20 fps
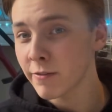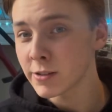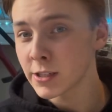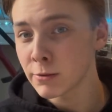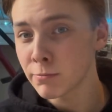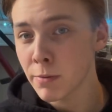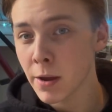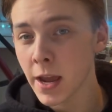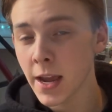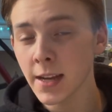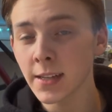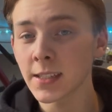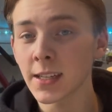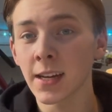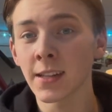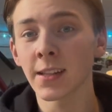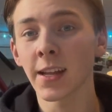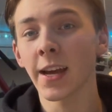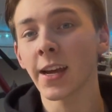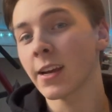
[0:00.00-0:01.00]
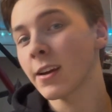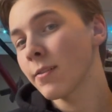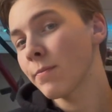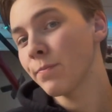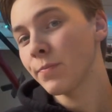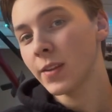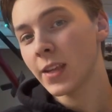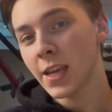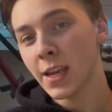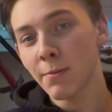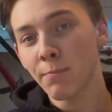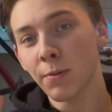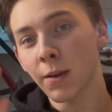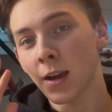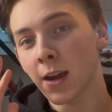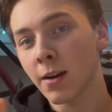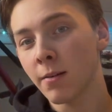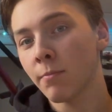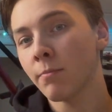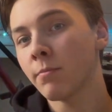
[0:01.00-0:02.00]
space, unlike keeping
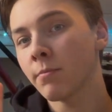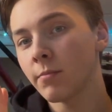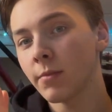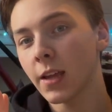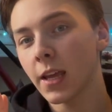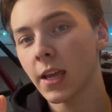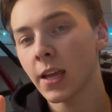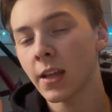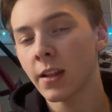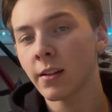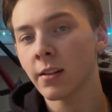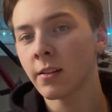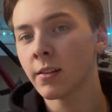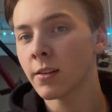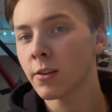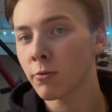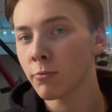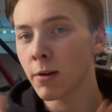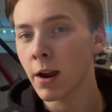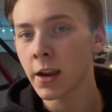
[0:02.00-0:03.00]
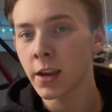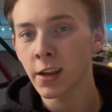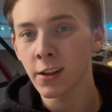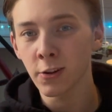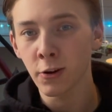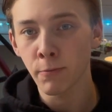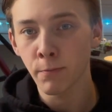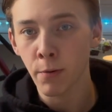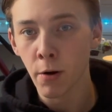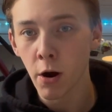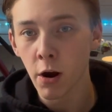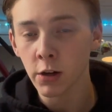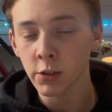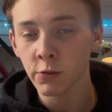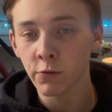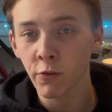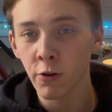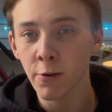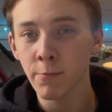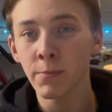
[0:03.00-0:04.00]
them in the regular box
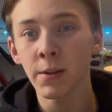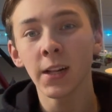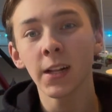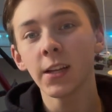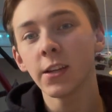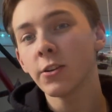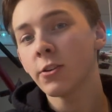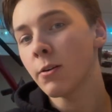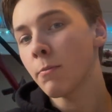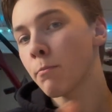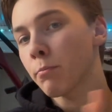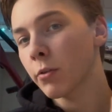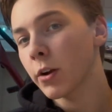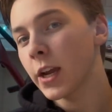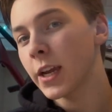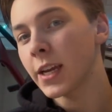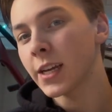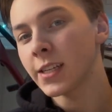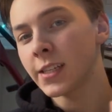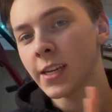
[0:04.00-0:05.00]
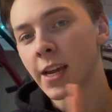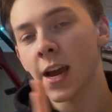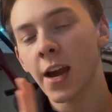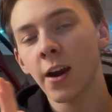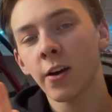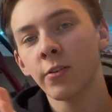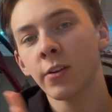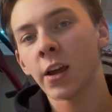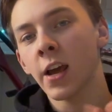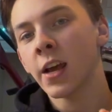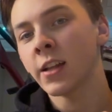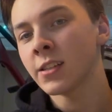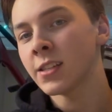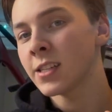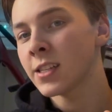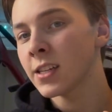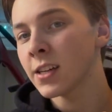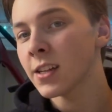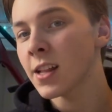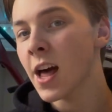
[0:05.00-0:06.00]
form. You can break it down and
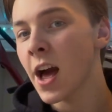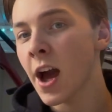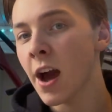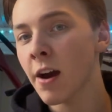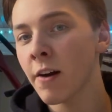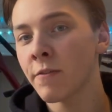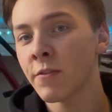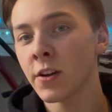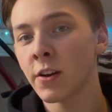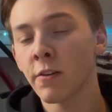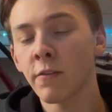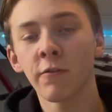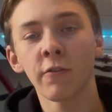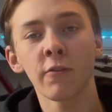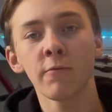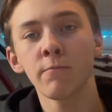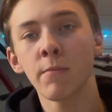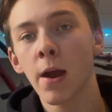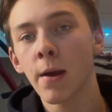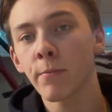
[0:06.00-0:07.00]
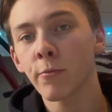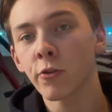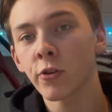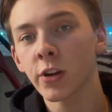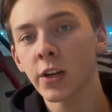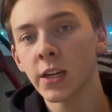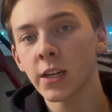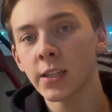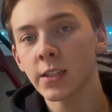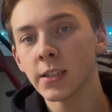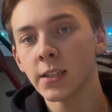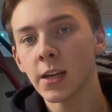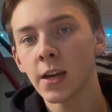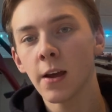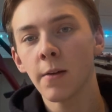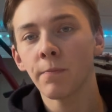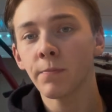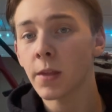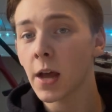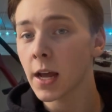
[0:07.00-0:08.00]
still have it for memories.
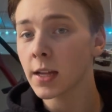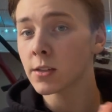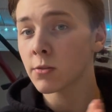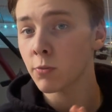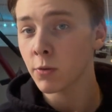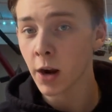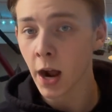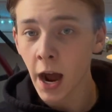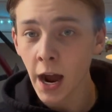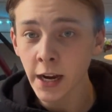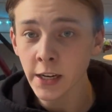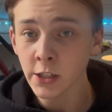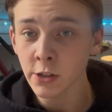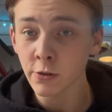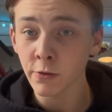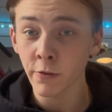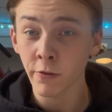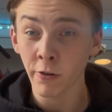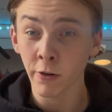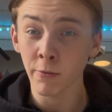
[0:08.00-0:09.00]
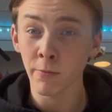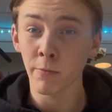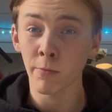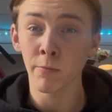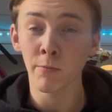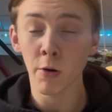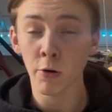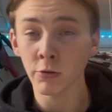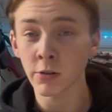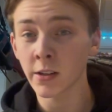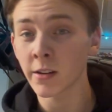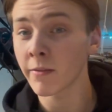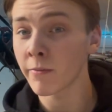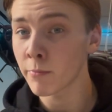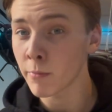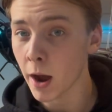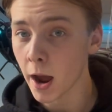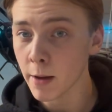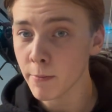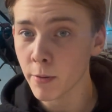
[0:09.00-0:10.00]
That's what I do for most of
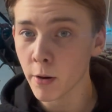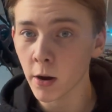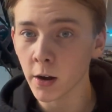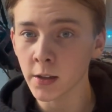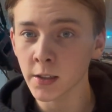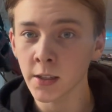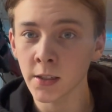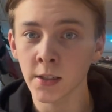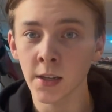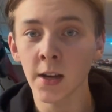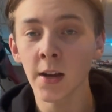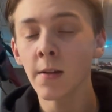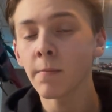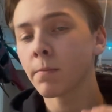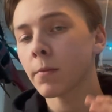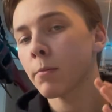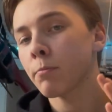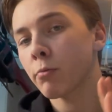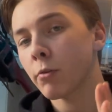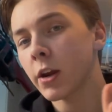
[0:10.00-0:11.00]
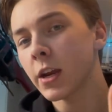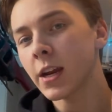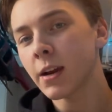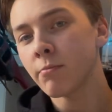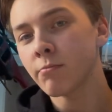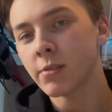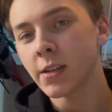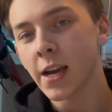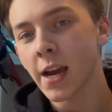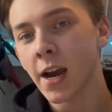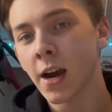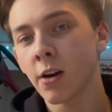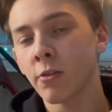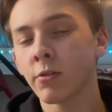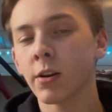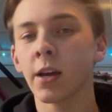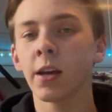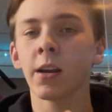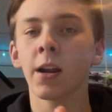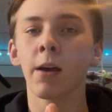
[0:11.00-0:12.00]
my boxes. Break them down
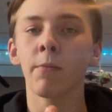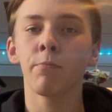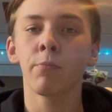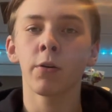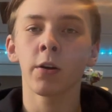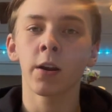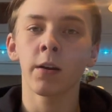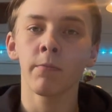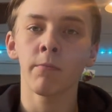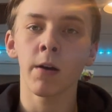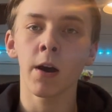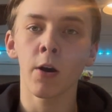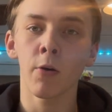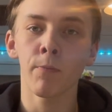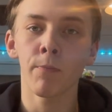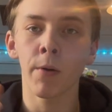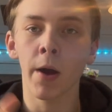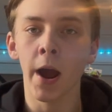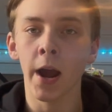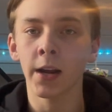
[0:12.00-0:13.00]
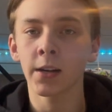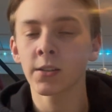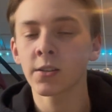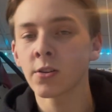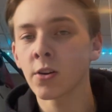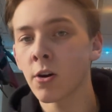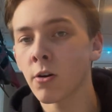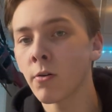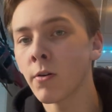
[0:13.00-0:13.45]
and I put them out back. So